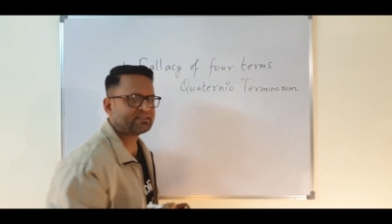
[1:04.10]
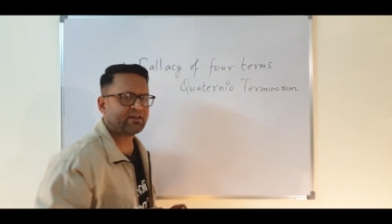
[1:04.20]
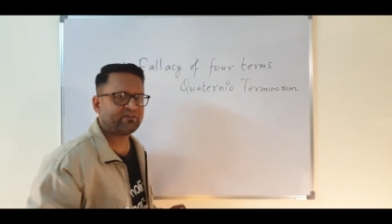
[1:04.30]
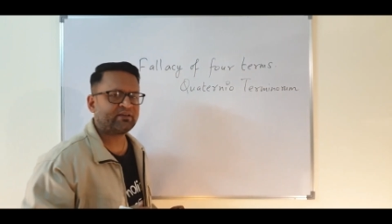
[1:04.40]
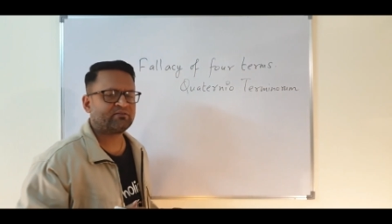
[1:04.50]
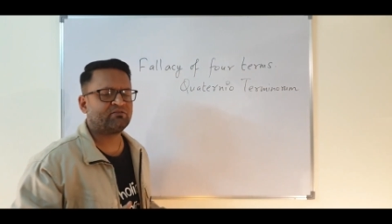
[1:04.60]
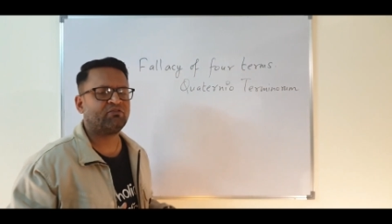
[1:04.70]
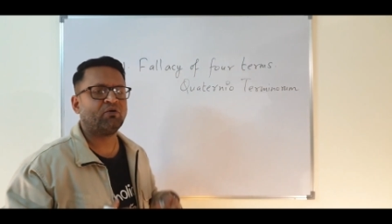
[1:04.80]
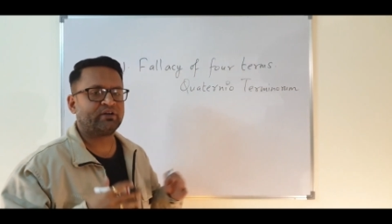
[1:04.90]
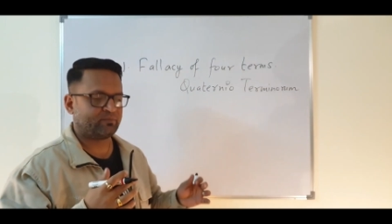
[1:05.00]
having
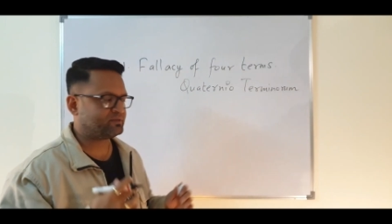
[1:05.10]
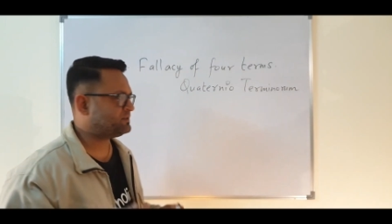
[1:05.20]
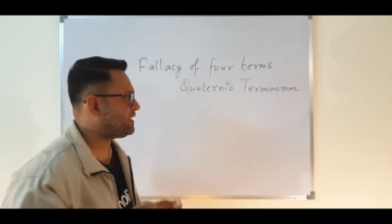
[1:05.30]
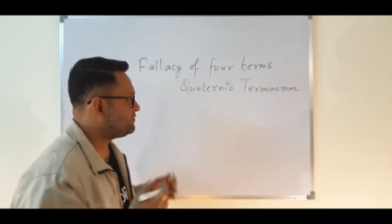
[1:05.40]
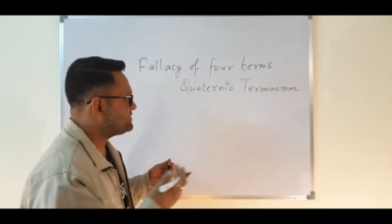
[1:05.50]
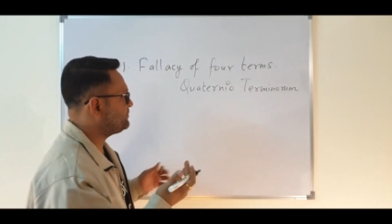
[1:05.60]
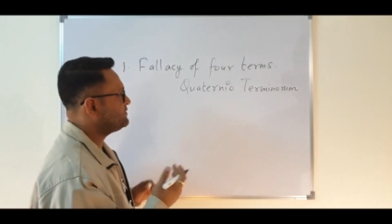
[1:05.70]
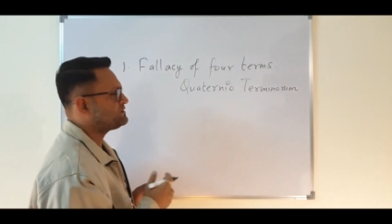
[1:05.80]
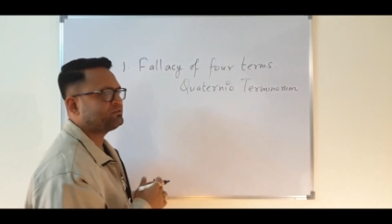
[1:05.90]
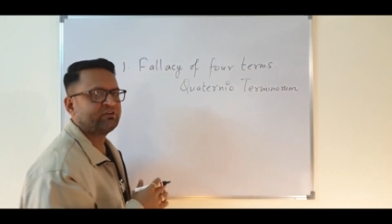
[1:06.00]
four terms. Now
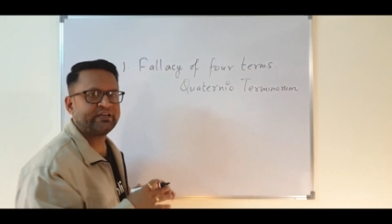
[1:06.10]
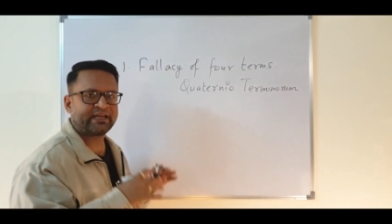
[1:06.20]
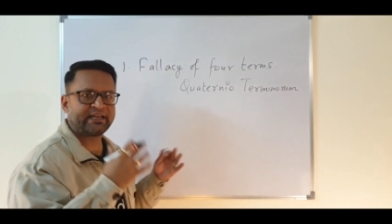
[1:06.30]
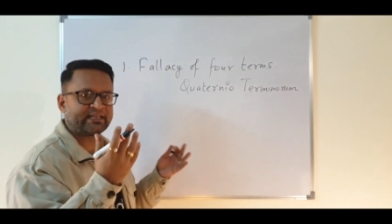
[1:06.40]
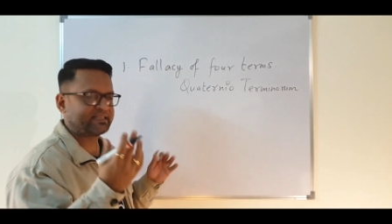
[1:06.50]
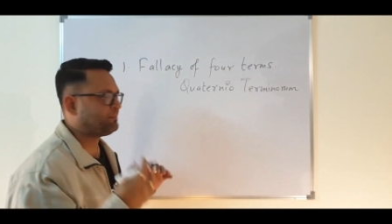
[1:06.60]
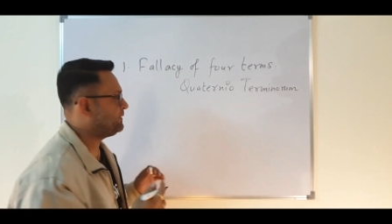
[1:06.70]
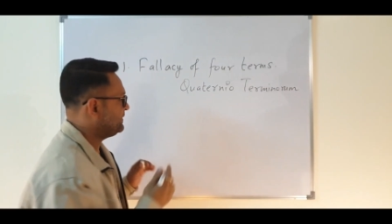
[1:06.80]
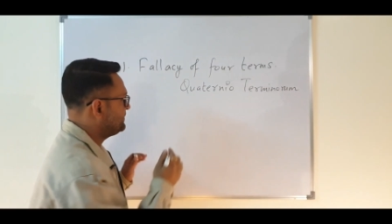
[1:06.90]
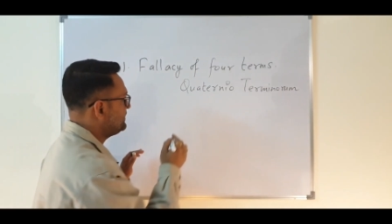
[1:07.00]
suppose if we take an
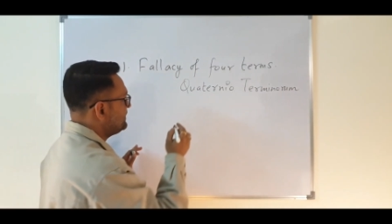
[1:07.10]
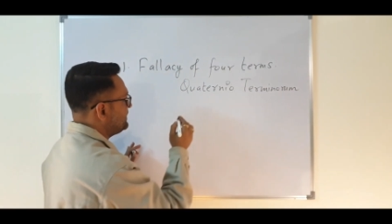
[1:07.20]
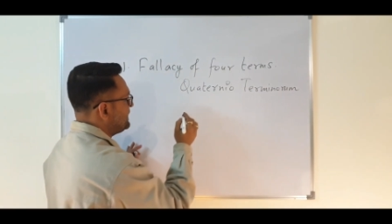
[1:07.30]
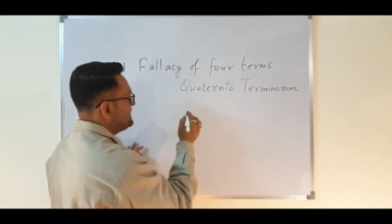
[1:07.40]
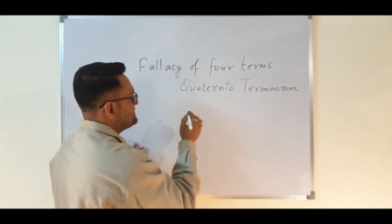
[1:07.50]
example, like